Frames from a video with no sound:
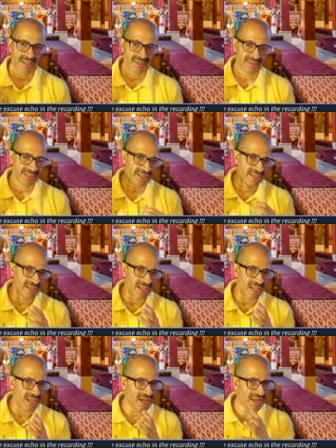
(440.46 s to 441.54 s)
The
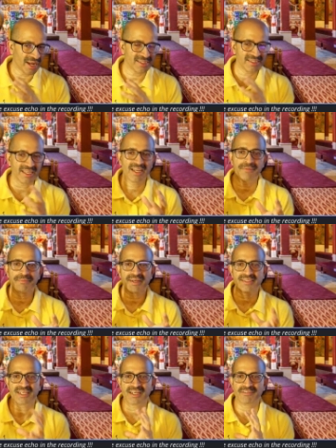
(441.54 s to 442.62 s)
arising and
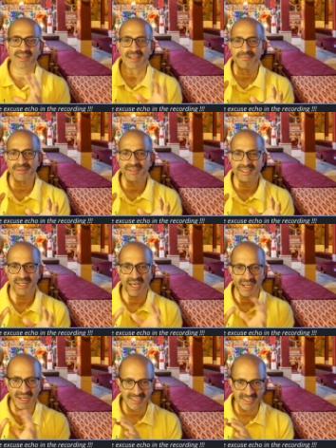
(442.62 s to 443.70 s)
passing away can be seen.
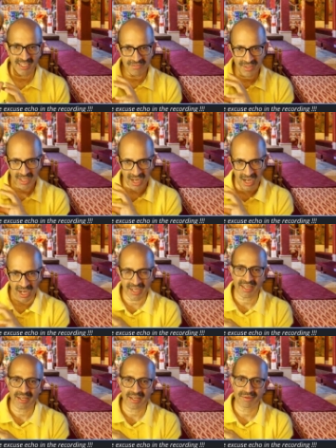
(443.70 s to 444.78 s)
Arising of the eye
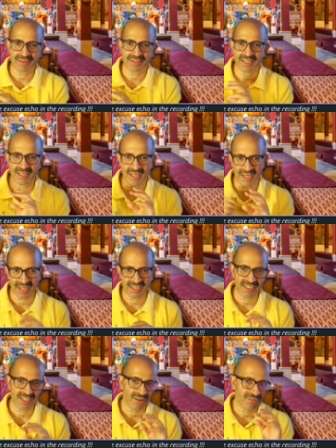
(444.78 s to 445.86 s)
can be seen.
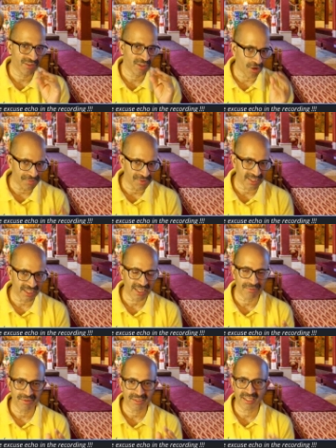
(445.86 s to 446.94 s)
Arising of the object can
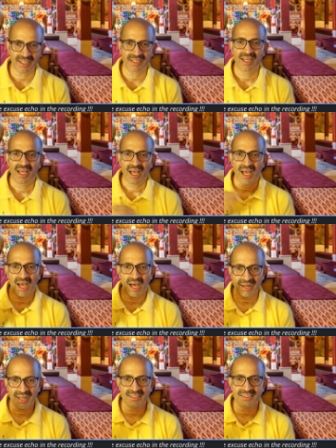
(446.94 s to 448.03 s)
be seen.
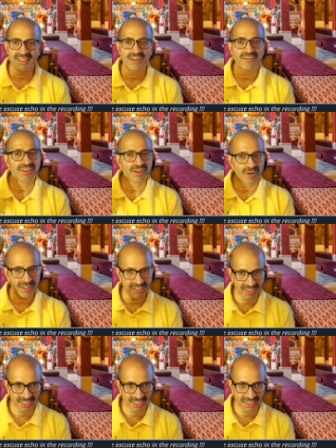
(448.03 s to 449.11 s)
Arising of the
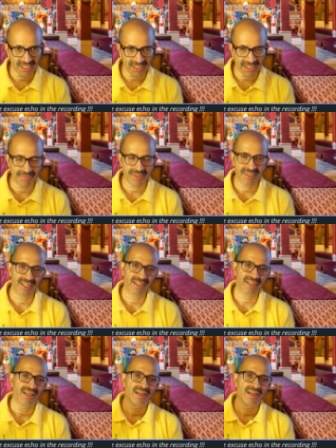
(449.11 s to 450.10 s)
consciousness that can be seen.